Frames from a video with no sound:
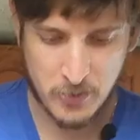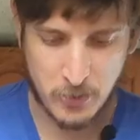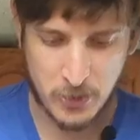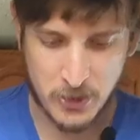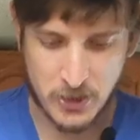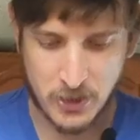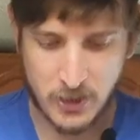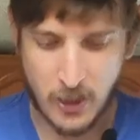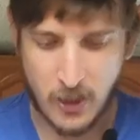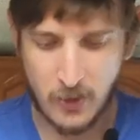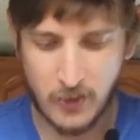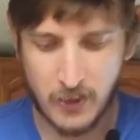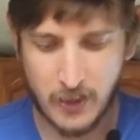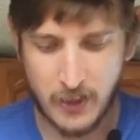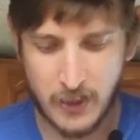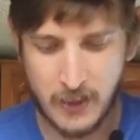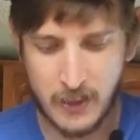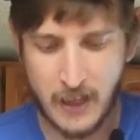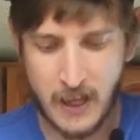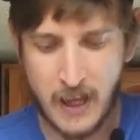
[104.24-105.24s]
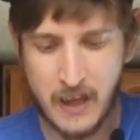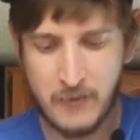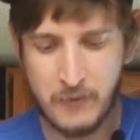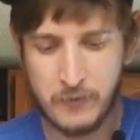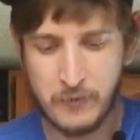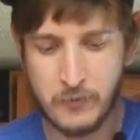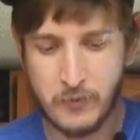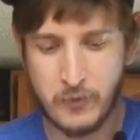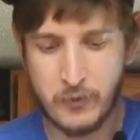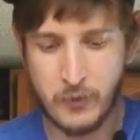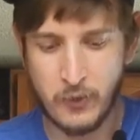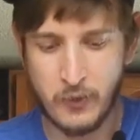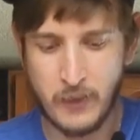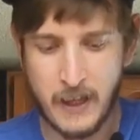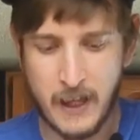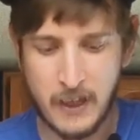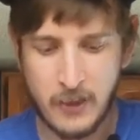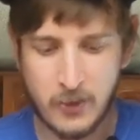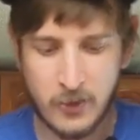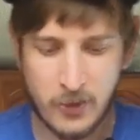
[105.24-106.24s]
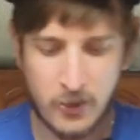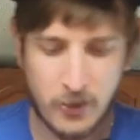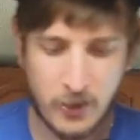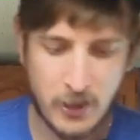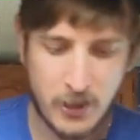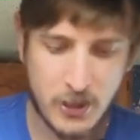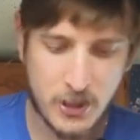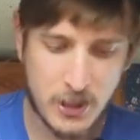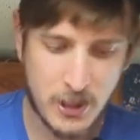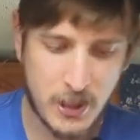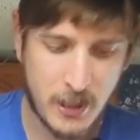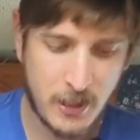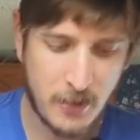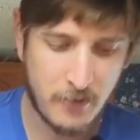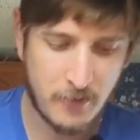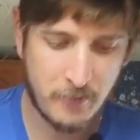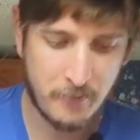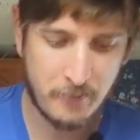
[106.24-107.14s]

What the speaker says: A bunch of garlic cut in half. Throw that on our cookie sheet.